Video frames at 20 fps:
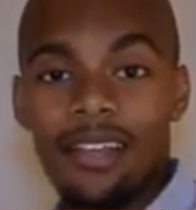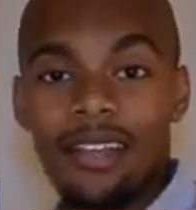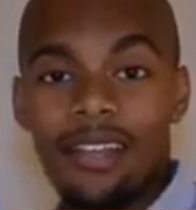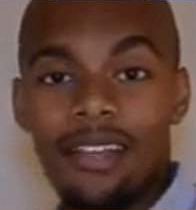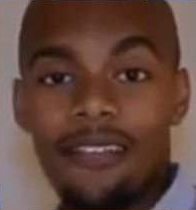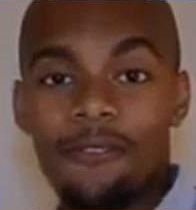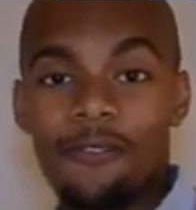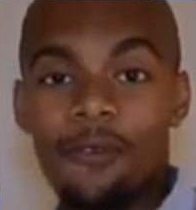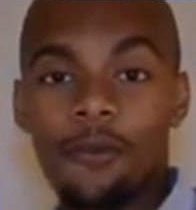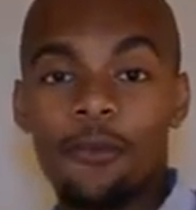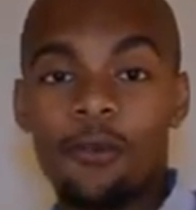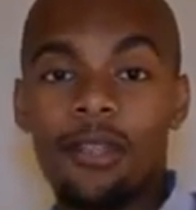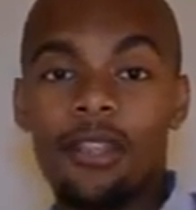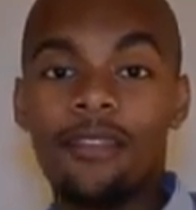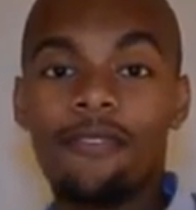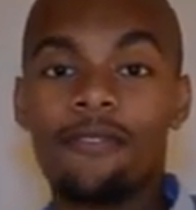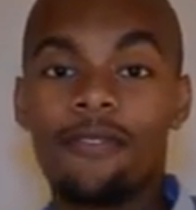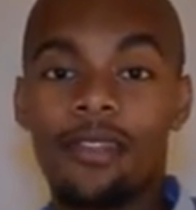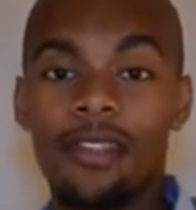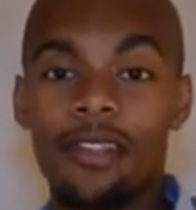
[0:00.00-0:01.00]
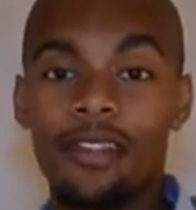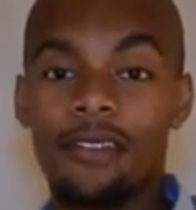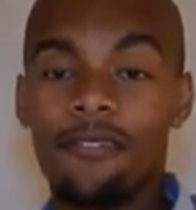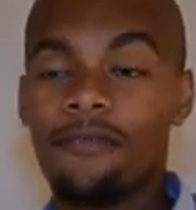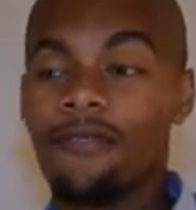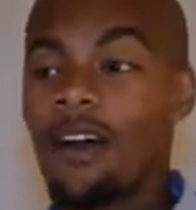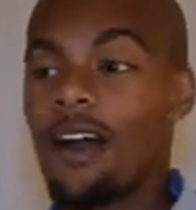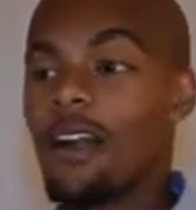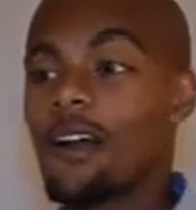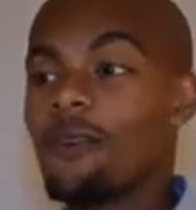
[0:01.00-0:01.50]
If you live in an
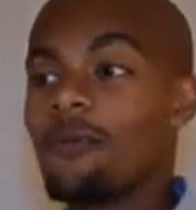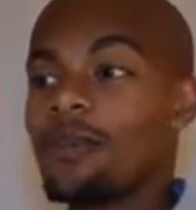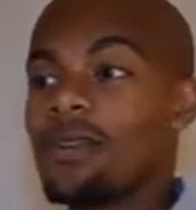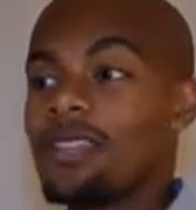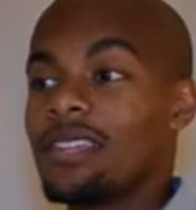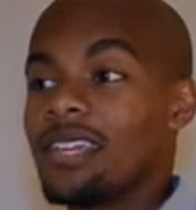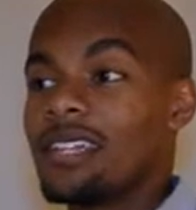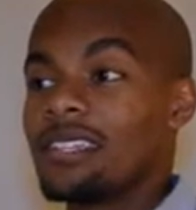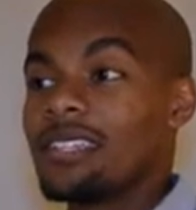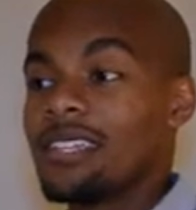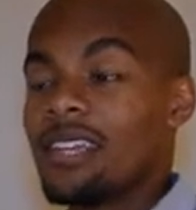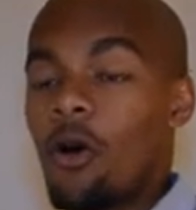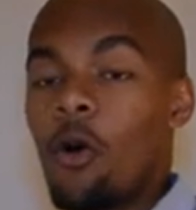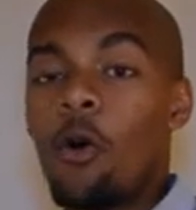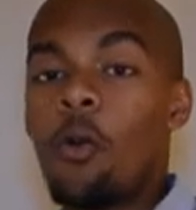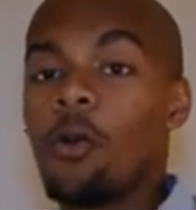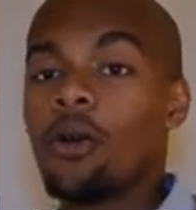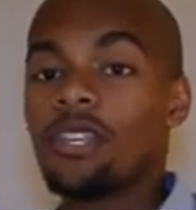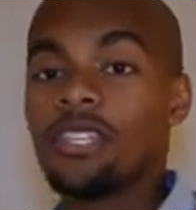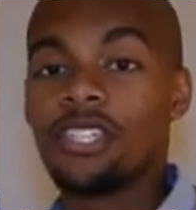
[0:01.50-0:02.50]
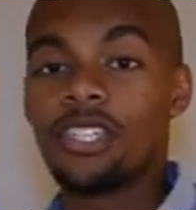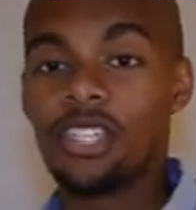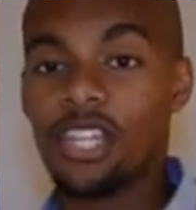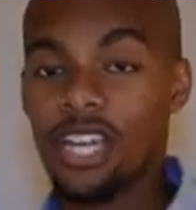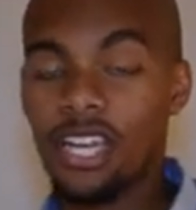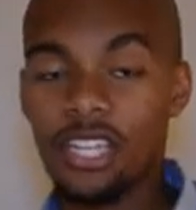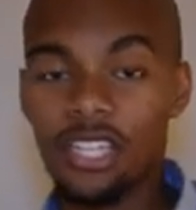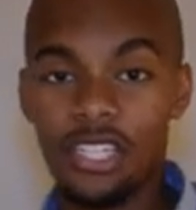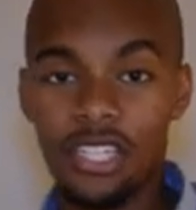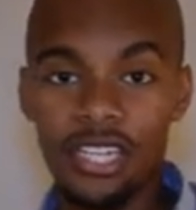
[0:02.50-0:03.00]
environment that's always
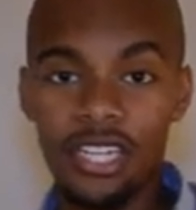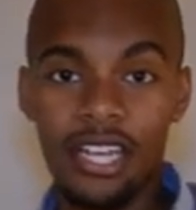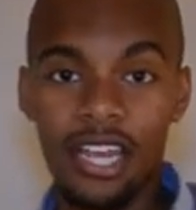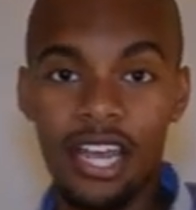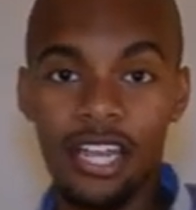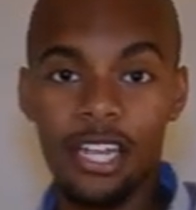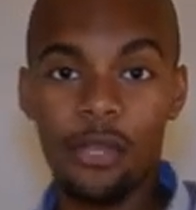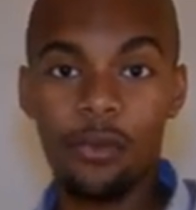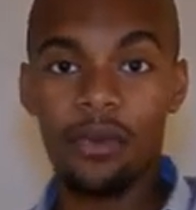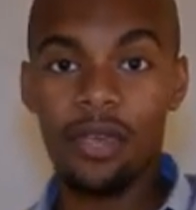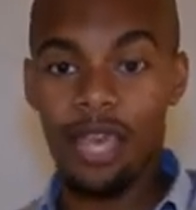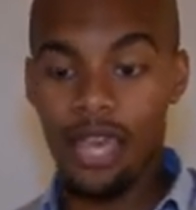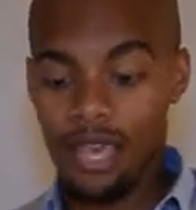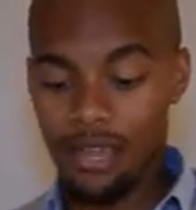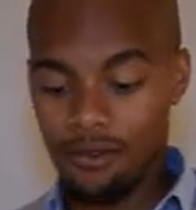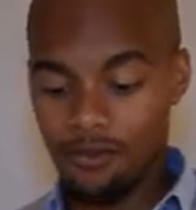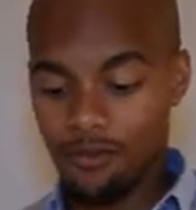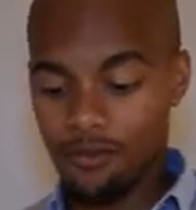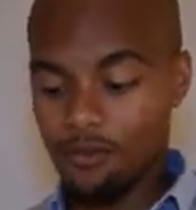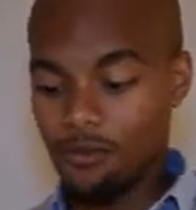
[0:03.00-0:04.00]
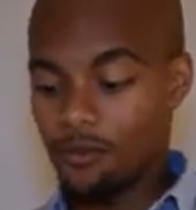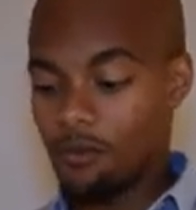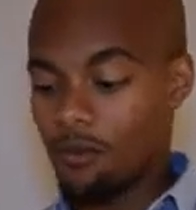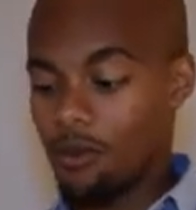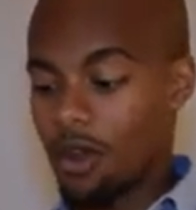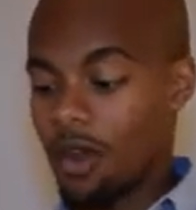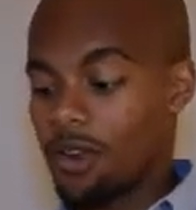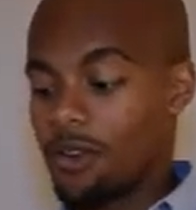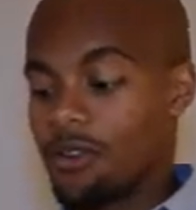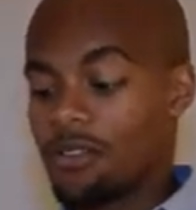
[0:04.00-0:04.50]
changing and you can't
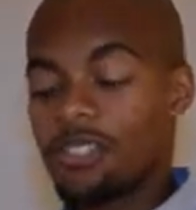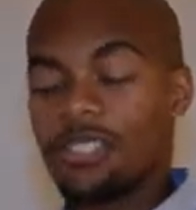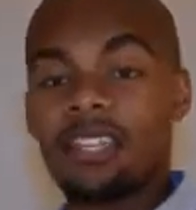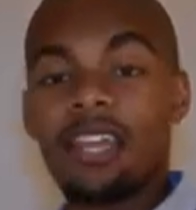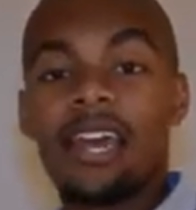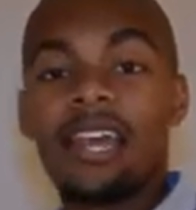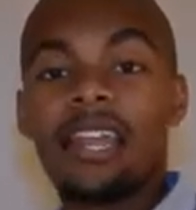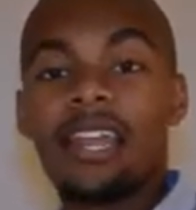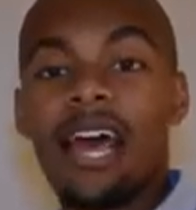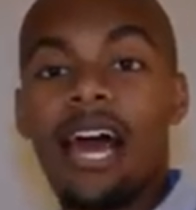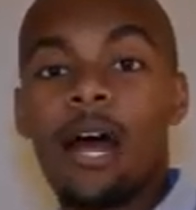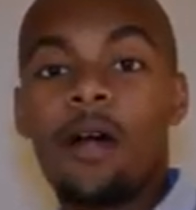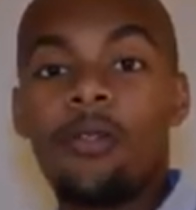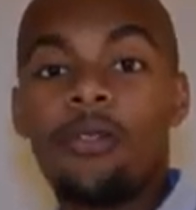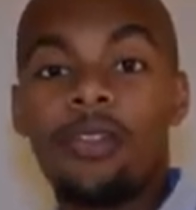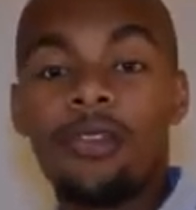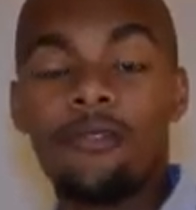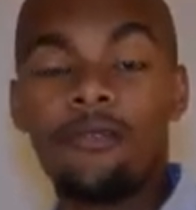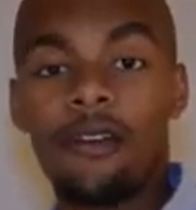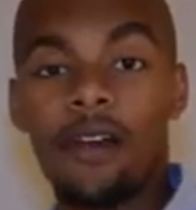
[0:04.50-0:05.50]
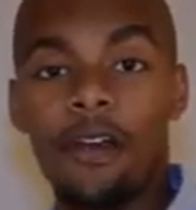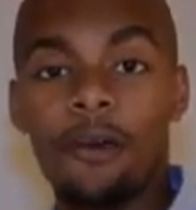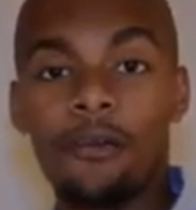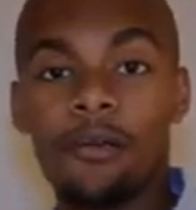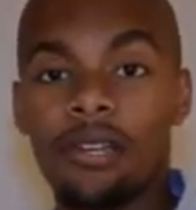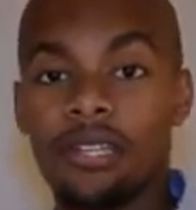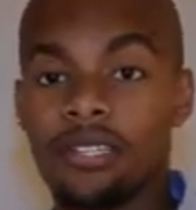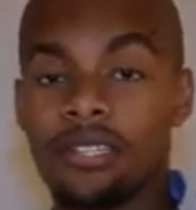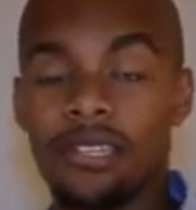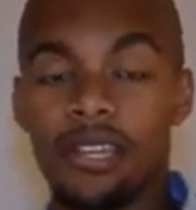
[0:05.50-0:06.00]
understand how the
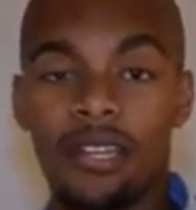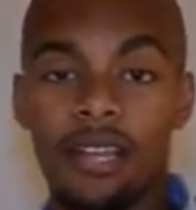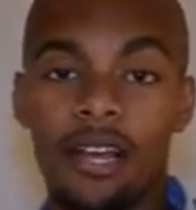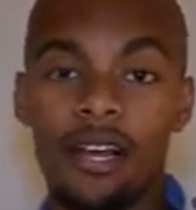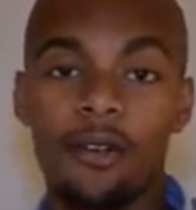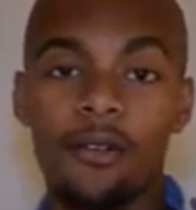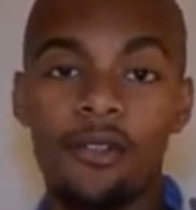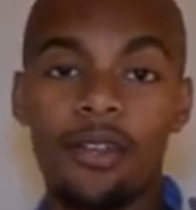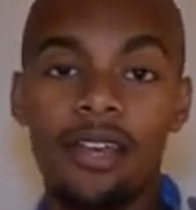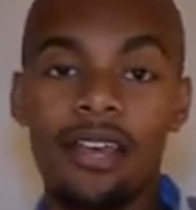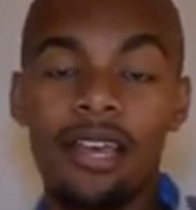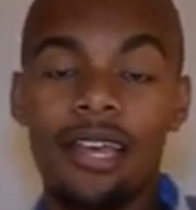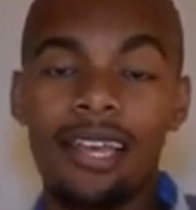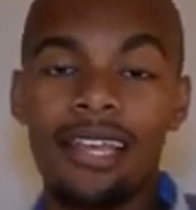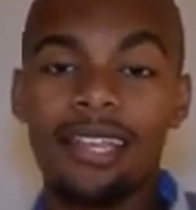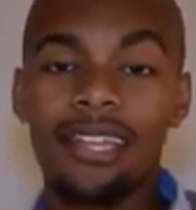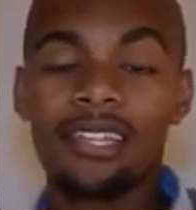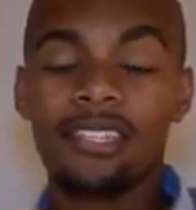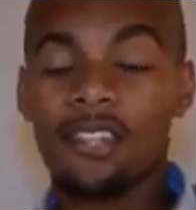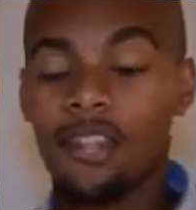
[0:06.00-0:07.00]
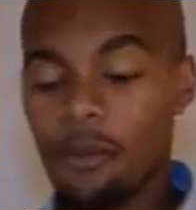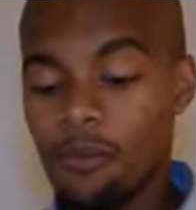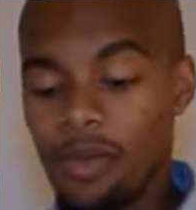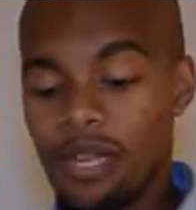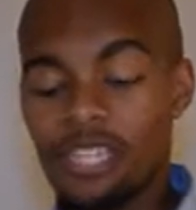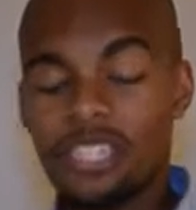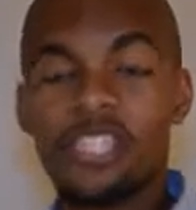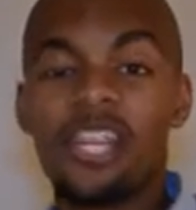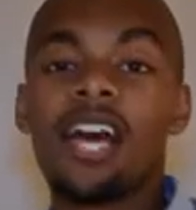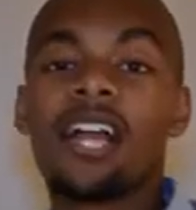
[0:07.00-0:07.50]
environment is set out, that's going to be a
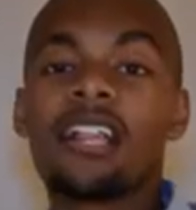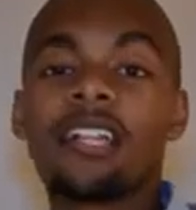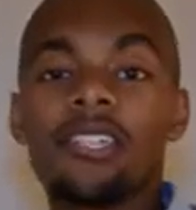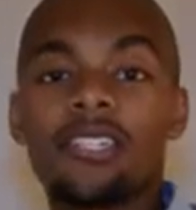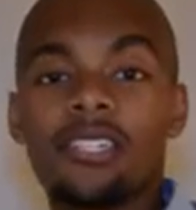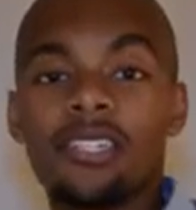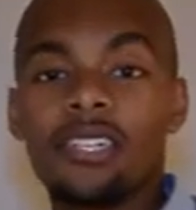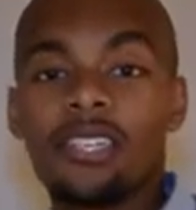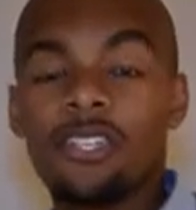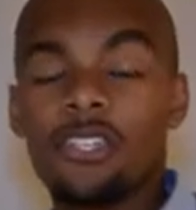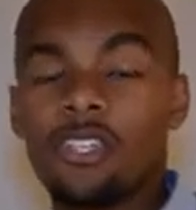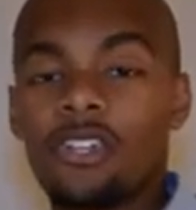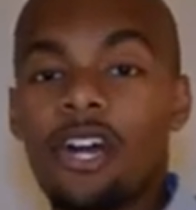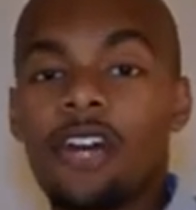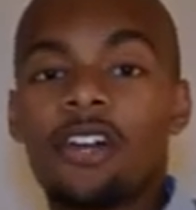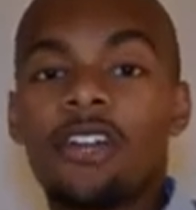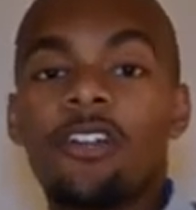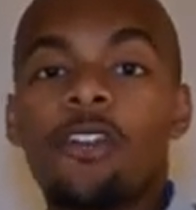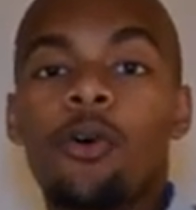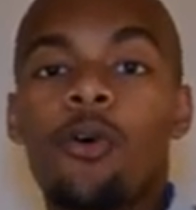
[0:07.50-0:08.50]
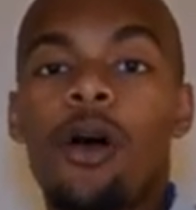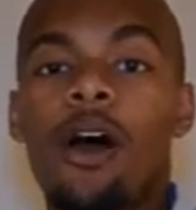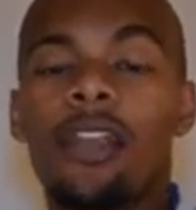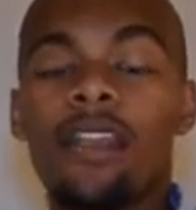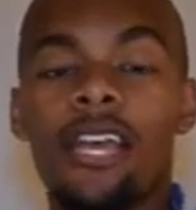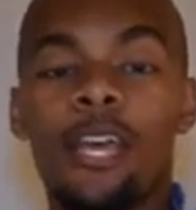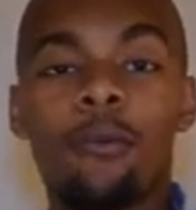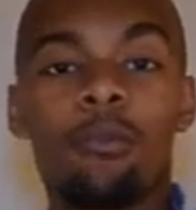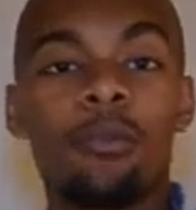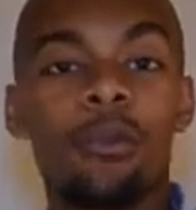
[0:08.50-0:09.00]
challenge, because you're not going to know how
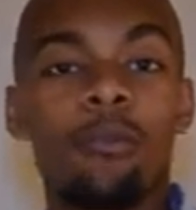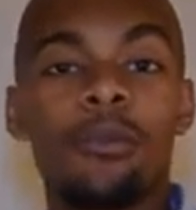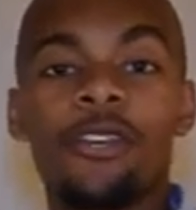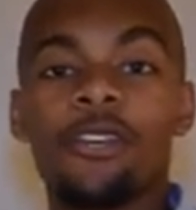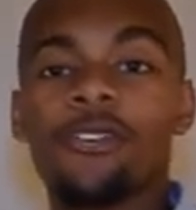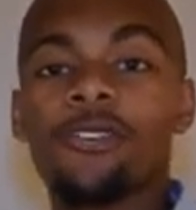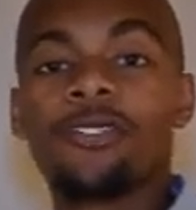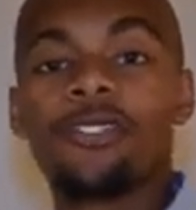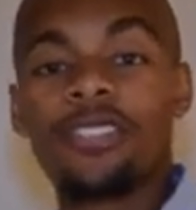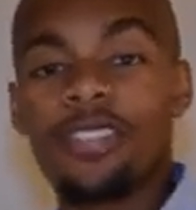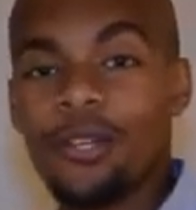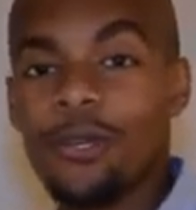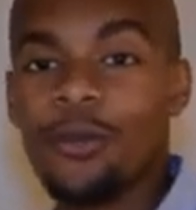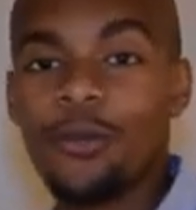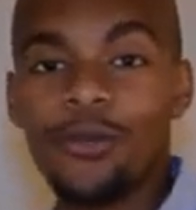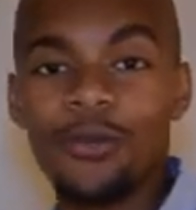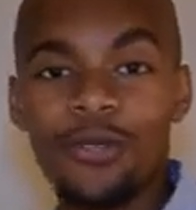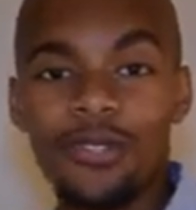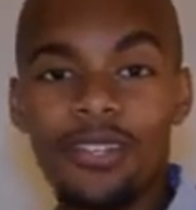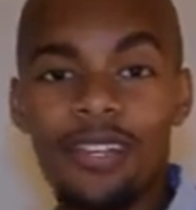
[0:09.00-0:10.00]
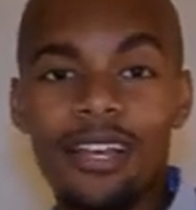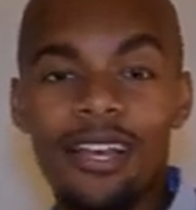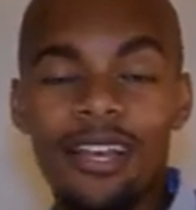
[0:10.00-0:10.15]
to implement your skills,